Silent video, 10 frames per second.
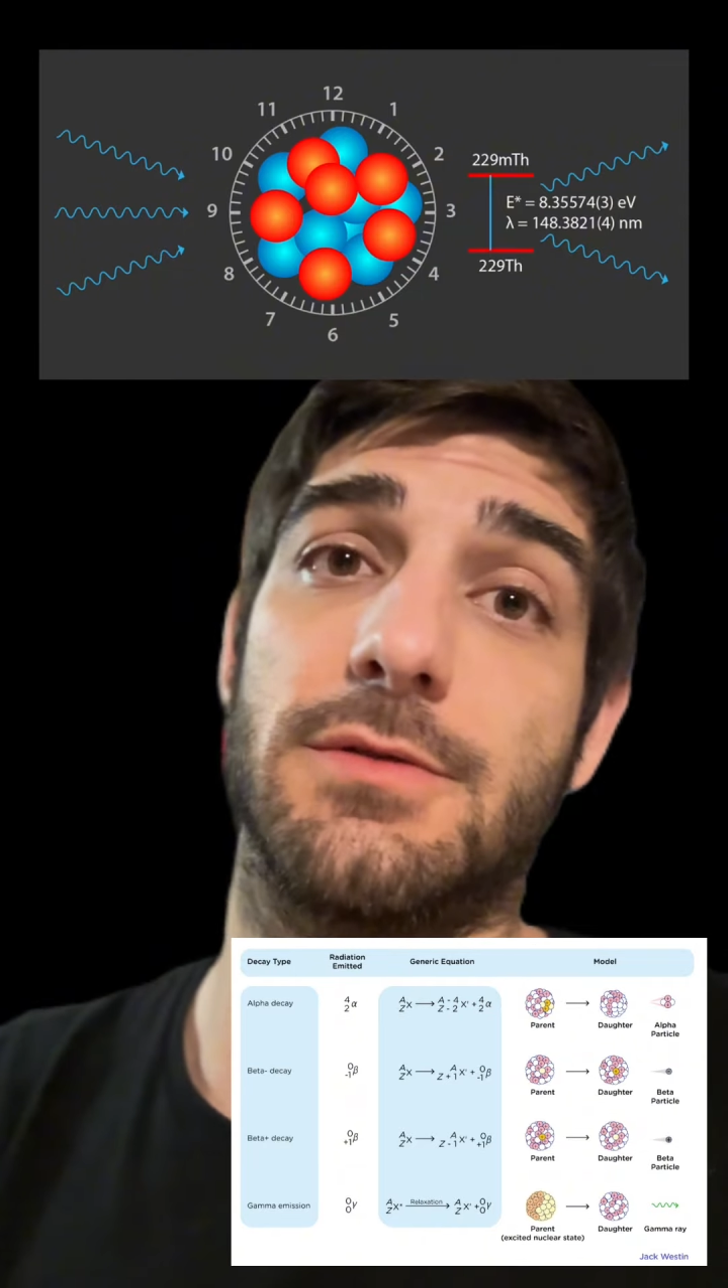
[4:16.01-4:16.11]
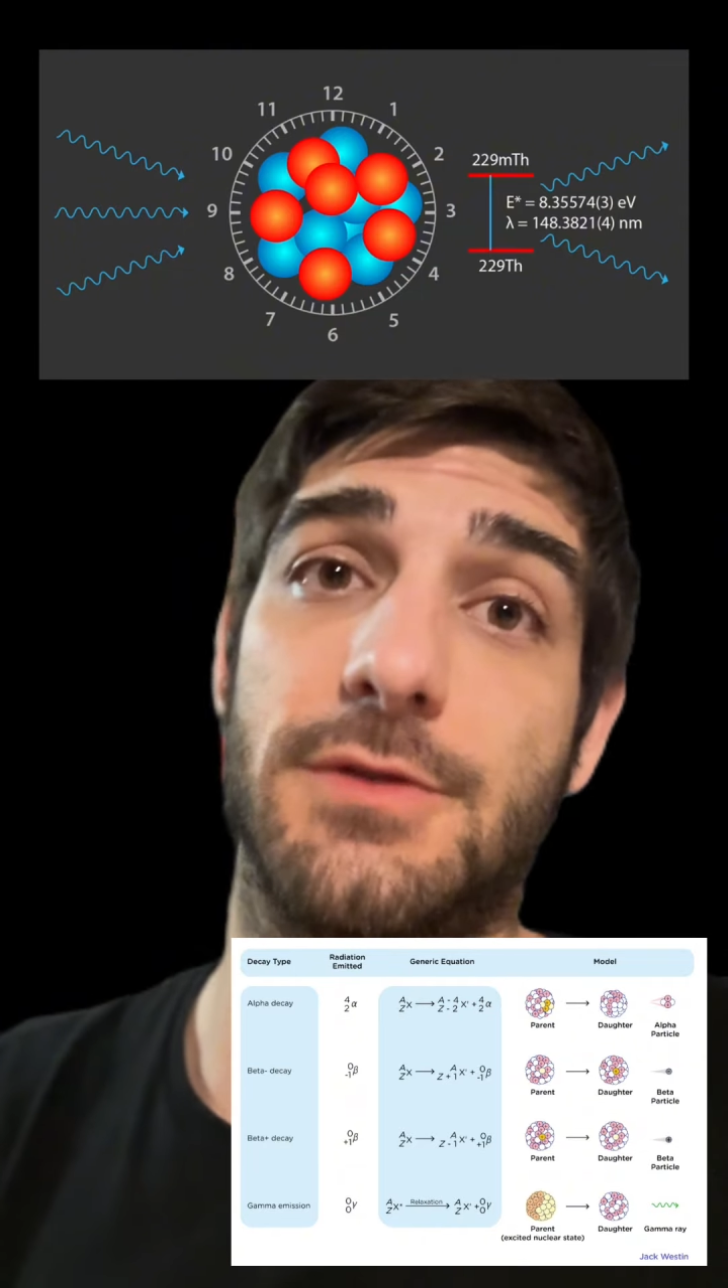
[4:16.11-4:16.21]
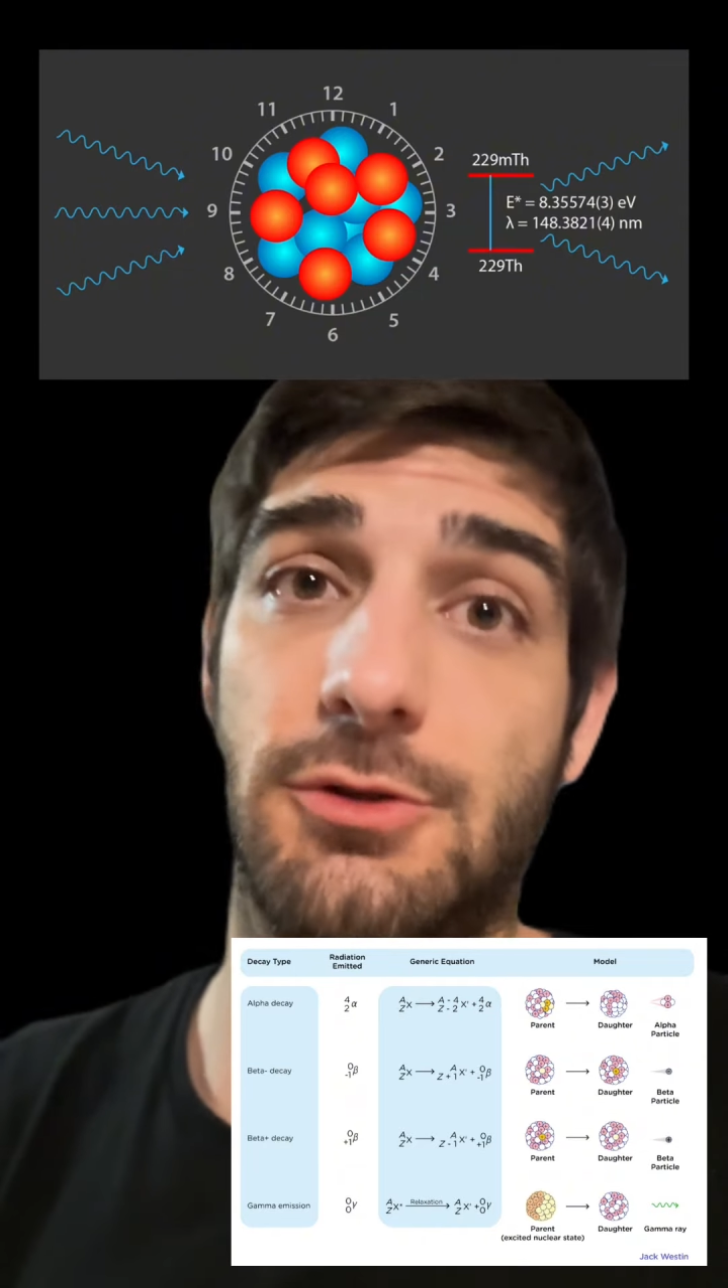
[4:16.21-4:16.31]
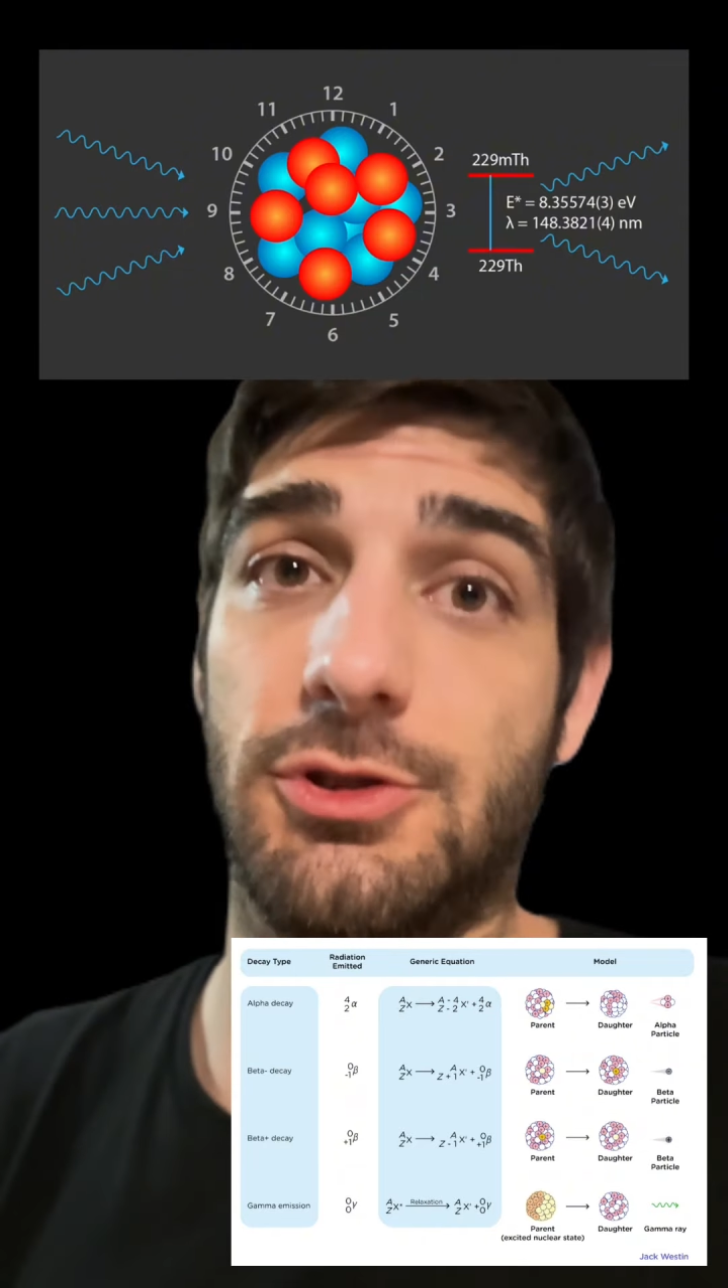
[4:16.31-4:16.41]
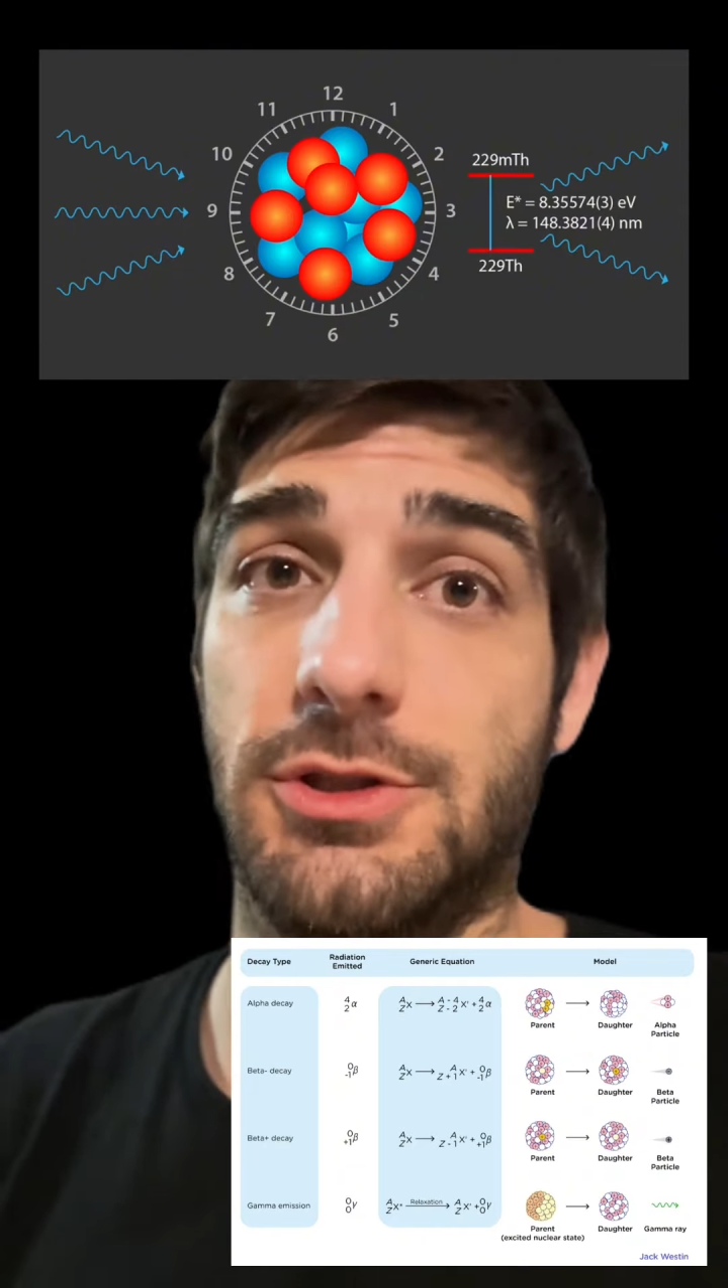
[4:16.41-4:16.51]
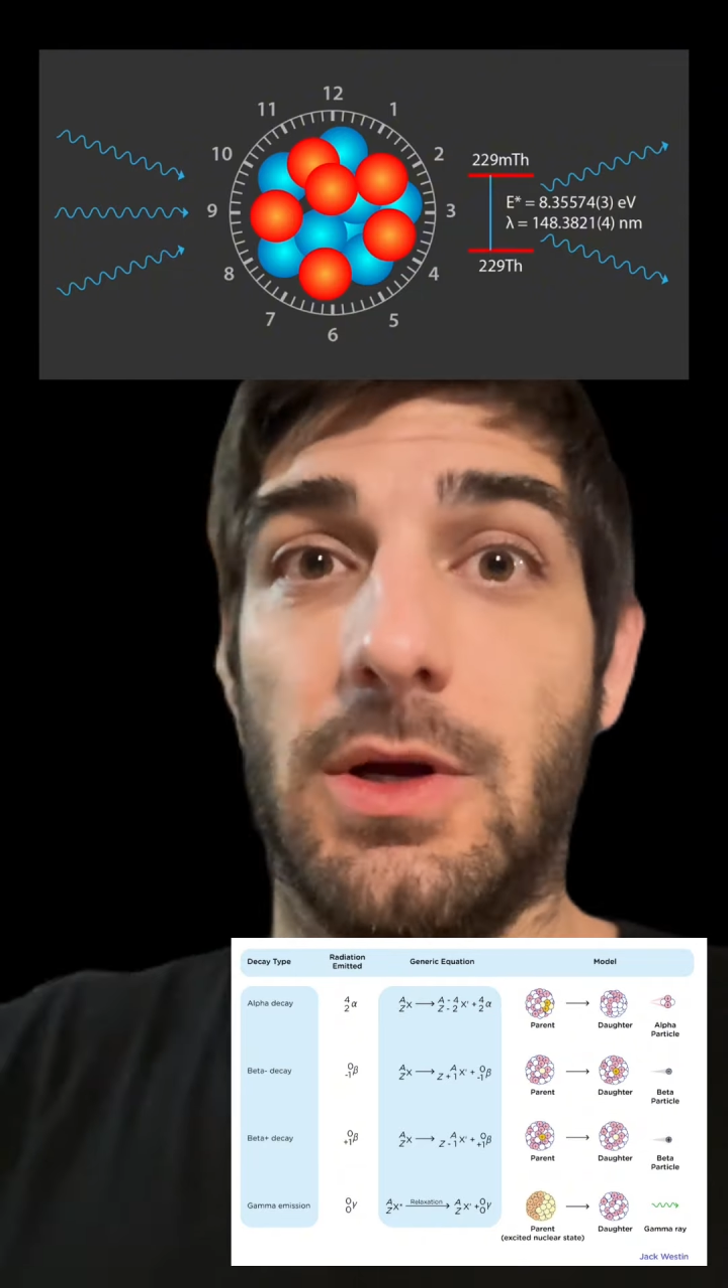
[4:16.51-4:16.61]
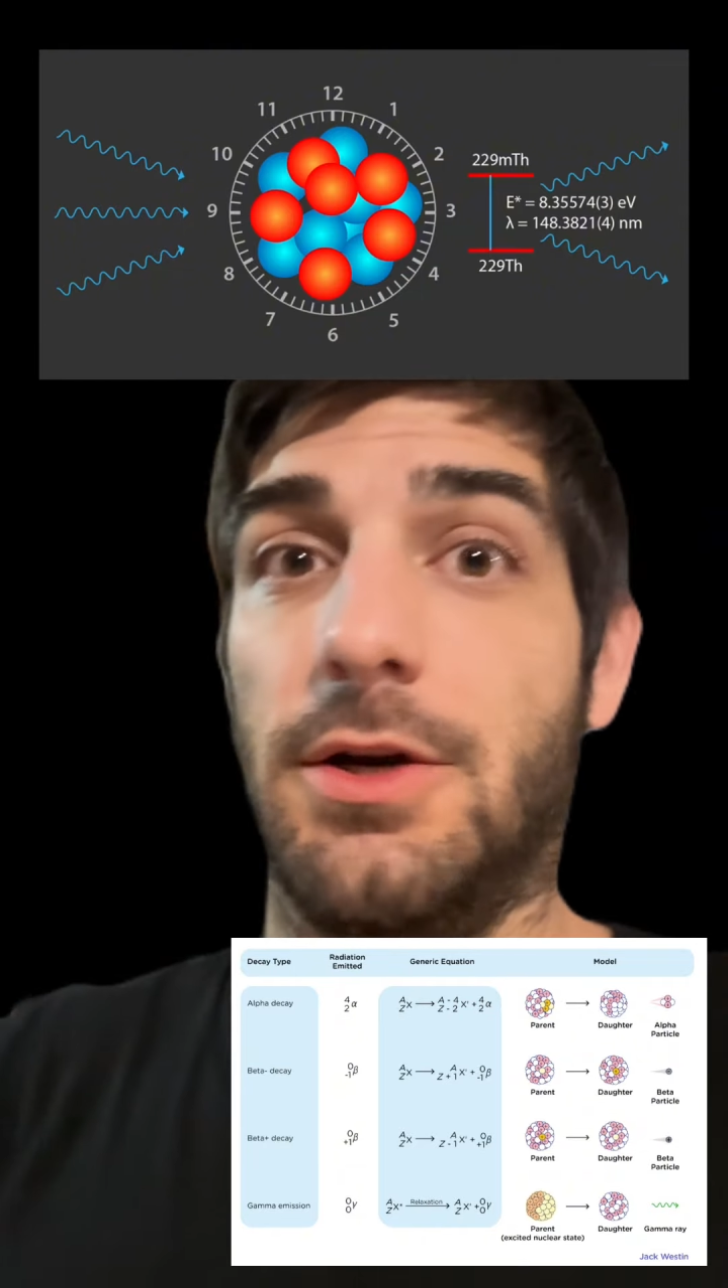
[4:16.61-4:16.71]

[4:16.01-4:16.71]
fusion